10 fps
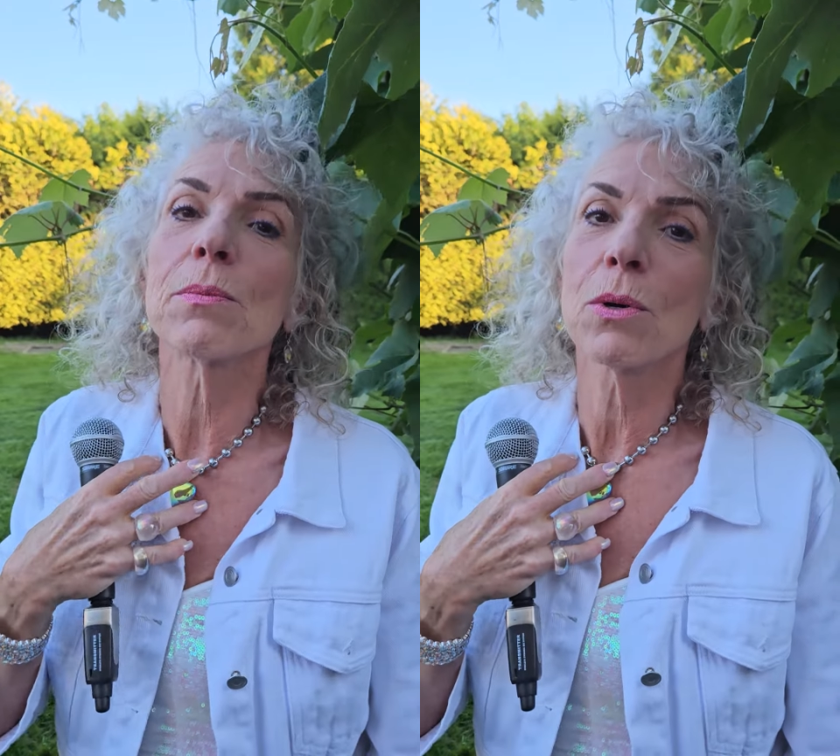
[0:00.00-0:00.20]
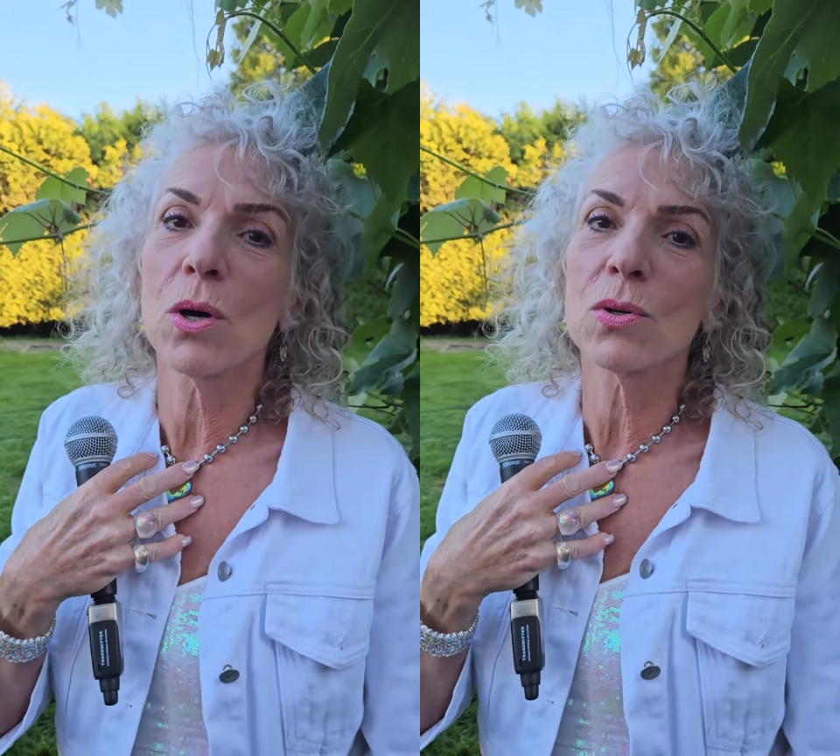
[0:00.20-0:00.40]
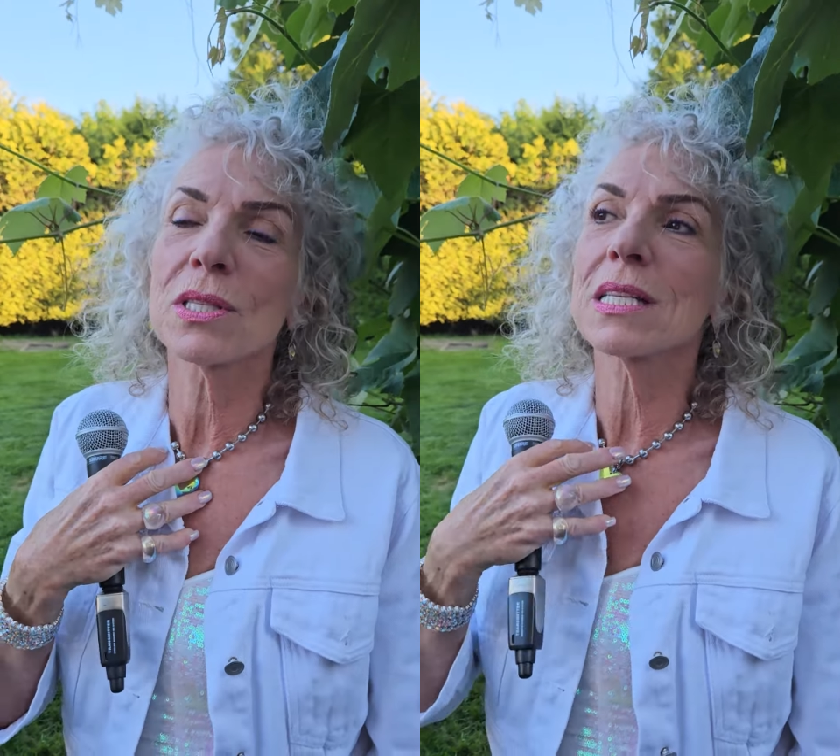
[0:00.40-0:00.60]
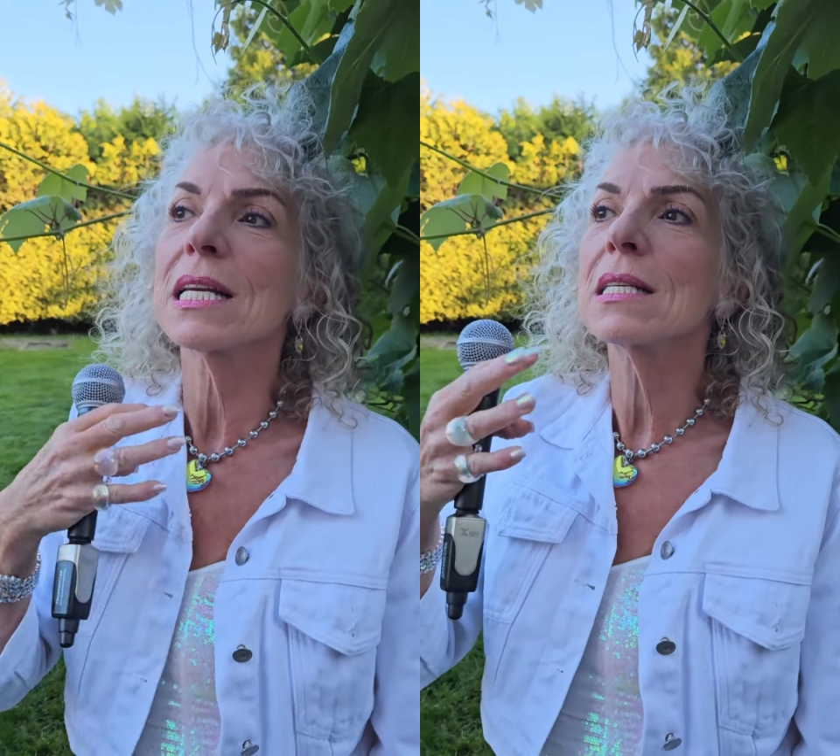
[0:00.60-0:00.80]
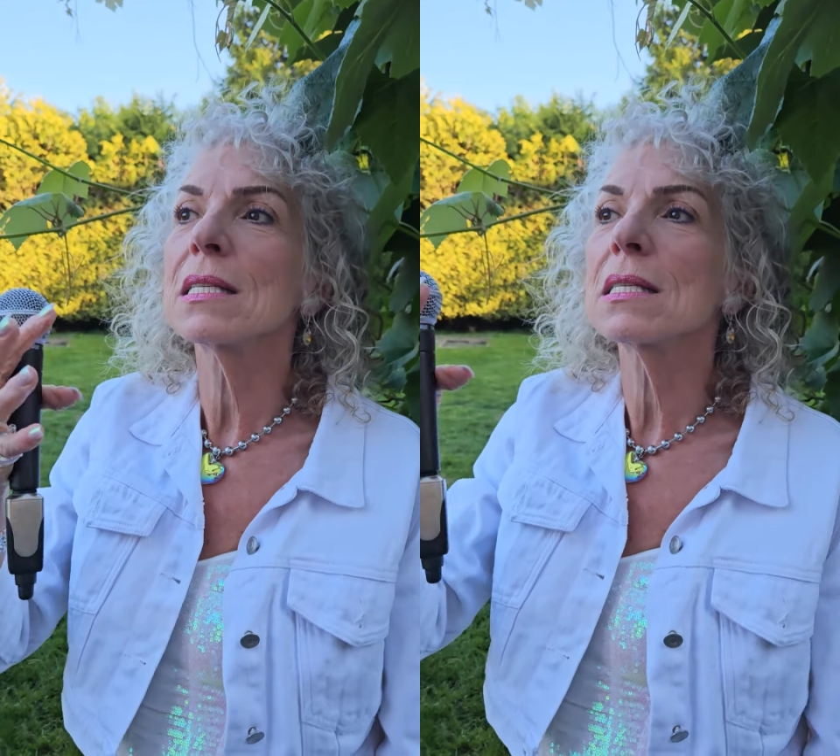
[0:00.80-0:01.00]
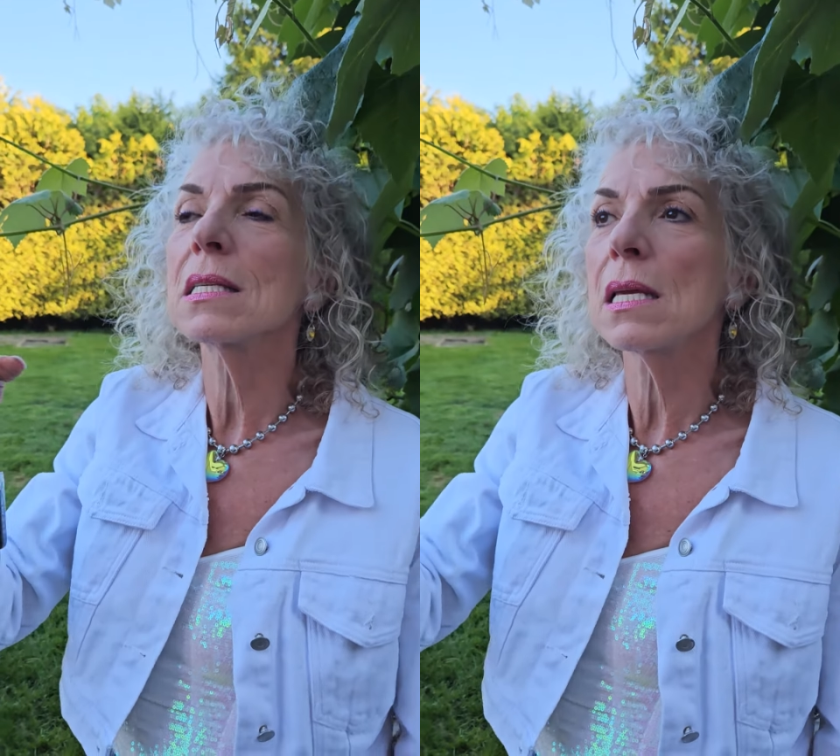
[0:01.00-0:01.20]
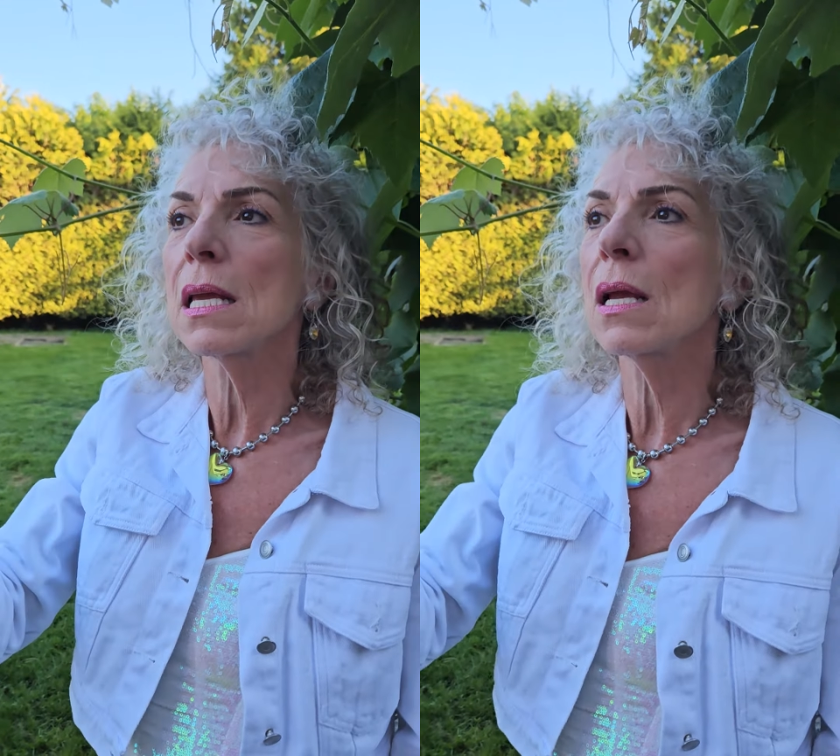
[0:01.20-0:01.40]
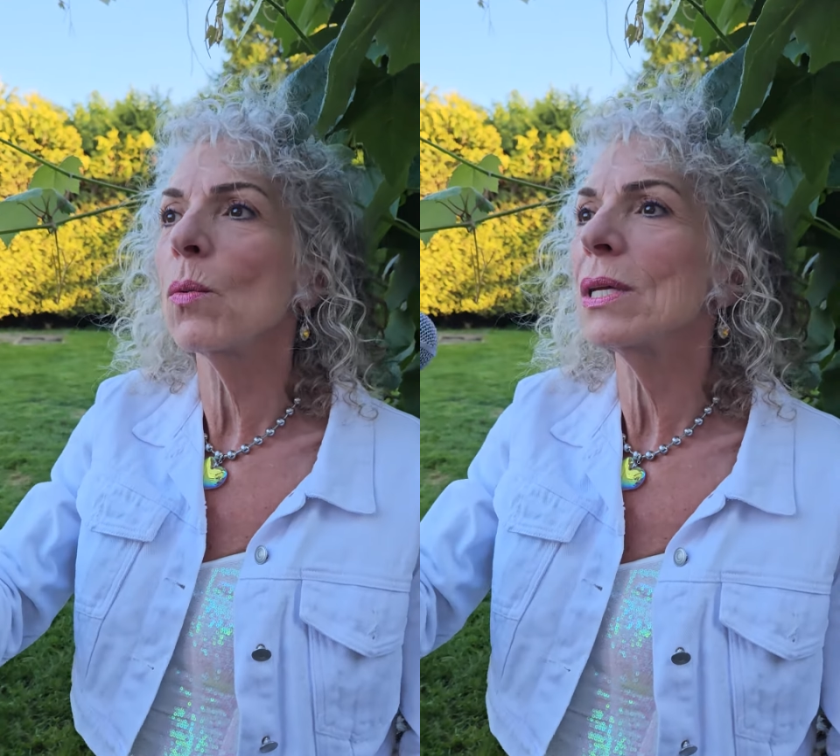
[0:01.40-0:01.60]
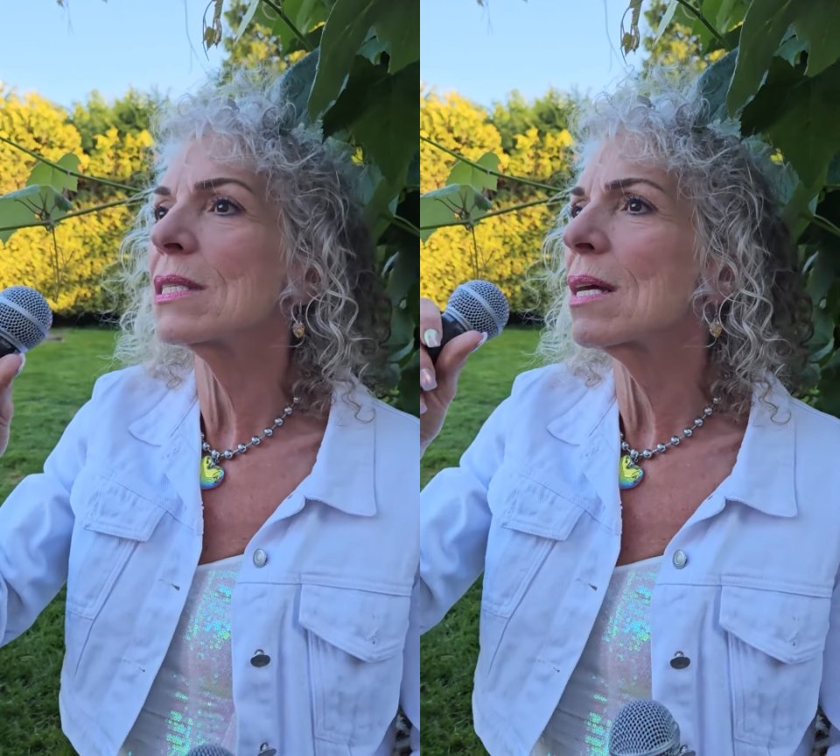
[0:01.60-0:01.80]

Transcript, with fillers: the most is seeing when